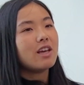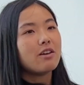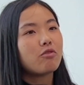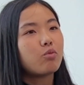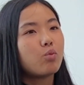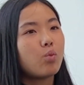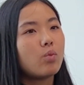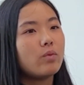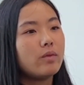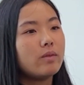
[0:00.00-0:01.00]
If
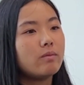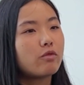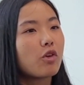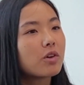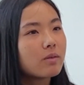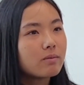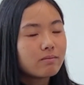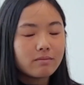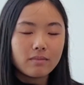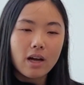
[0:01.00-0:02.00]
for
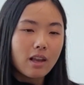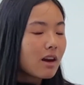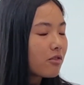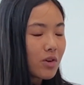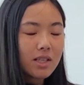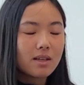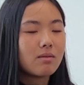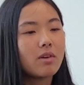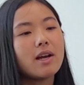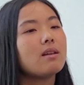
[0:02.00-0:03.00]
a lot of reason,
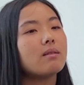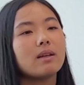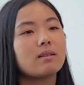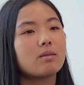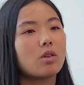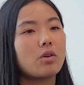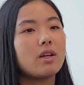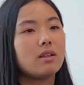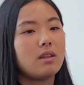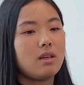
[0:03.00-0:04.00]
right? Like
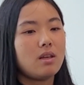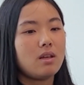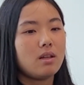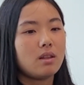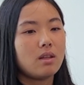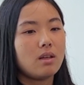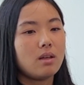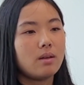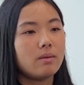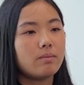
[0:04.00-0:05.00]
during the the
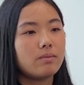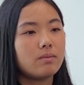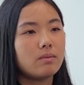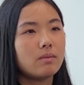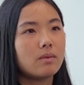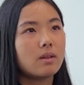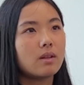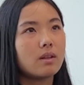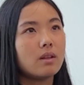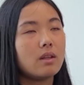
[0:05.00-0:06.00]

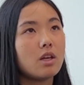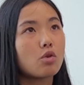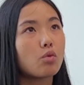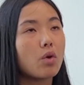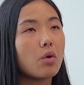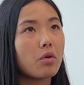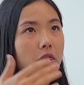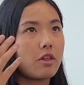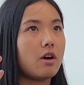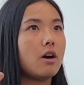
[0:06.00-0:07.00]
the
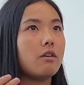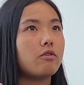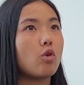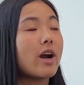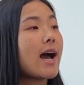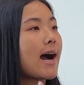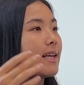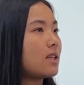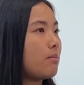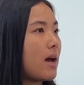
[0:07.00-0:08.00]
growth of or
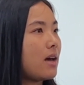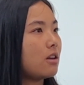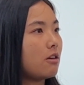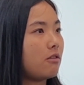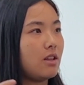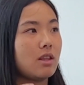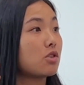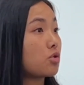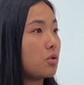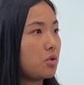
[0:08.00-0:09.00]
high demand of
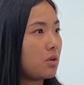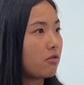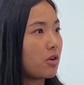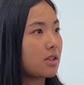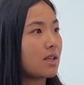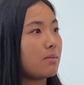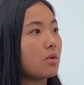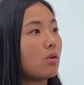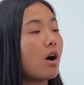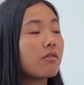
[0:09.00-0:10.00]
industrial unit, for
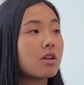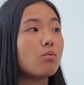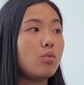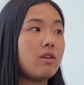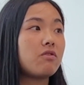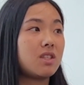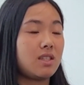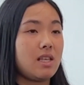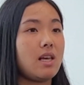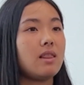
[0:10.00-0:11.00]
example. Mm. Often mm. we've
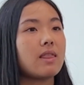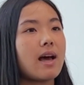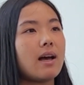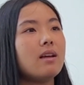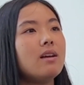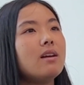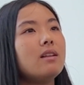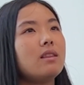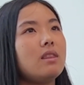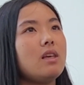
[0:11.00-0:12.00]
seen that
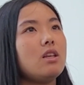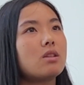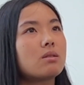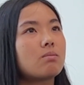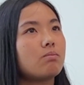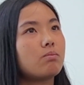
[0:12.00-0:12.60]
these